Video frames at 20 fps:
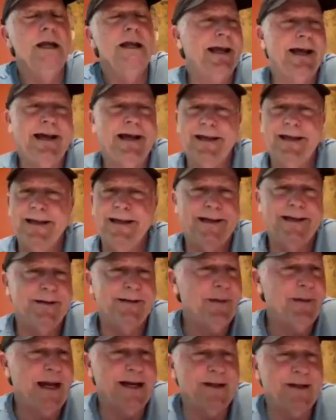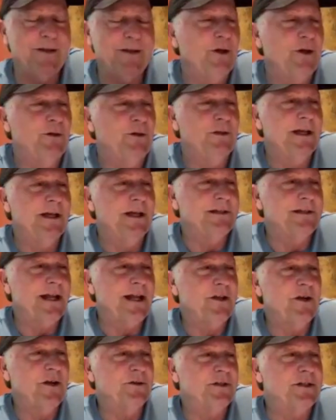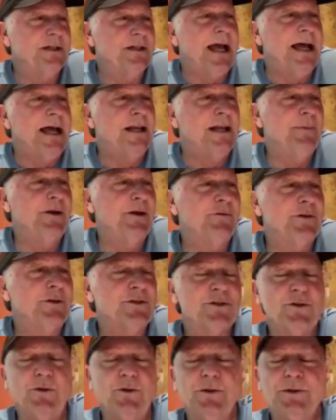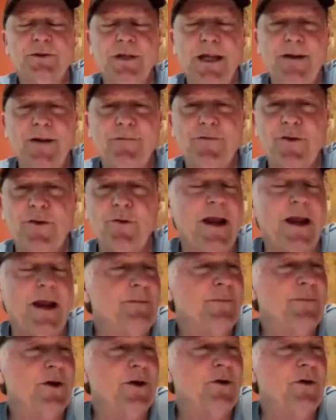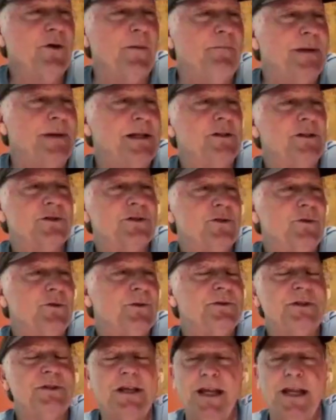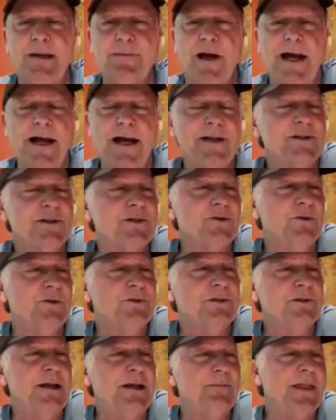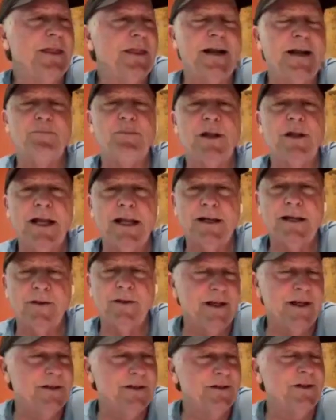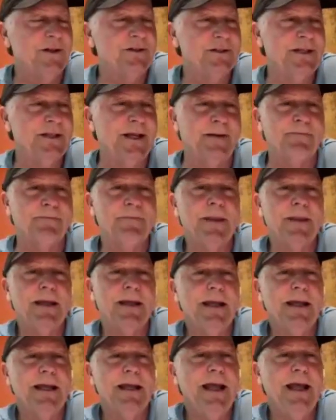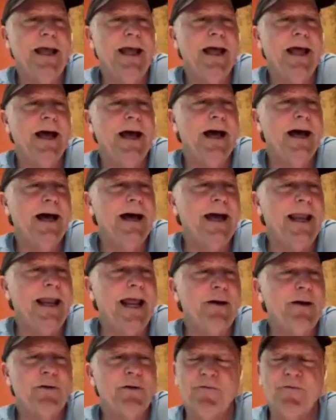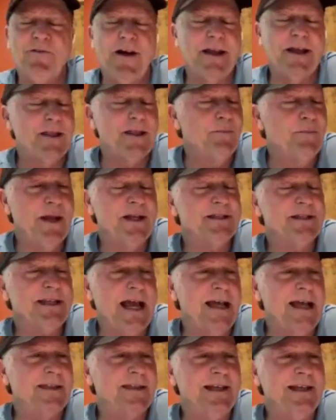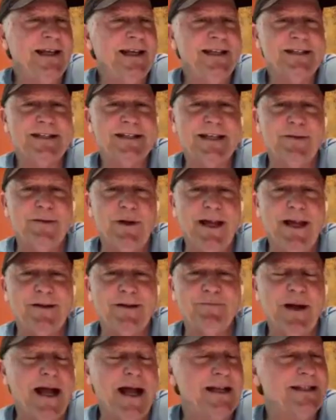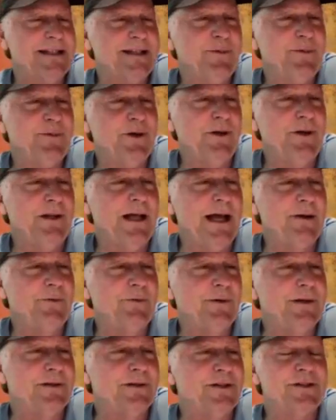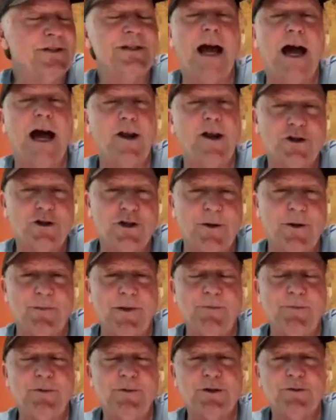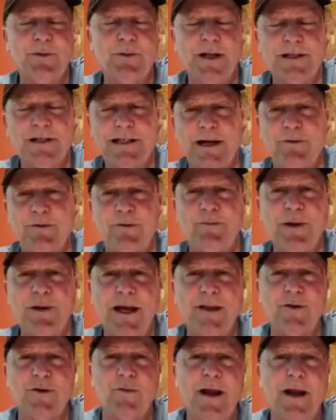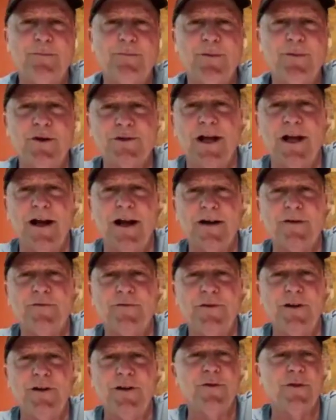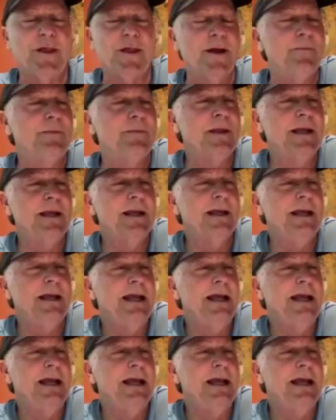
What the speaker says: And back in the old days, I coached an elementary school team for Rainbow, a middle school team, a high school team, and then I played on the adult team. And I would find the best athletes playing basketball. I would scholarship them, which means I would pay the Rainbow soccer fee for them.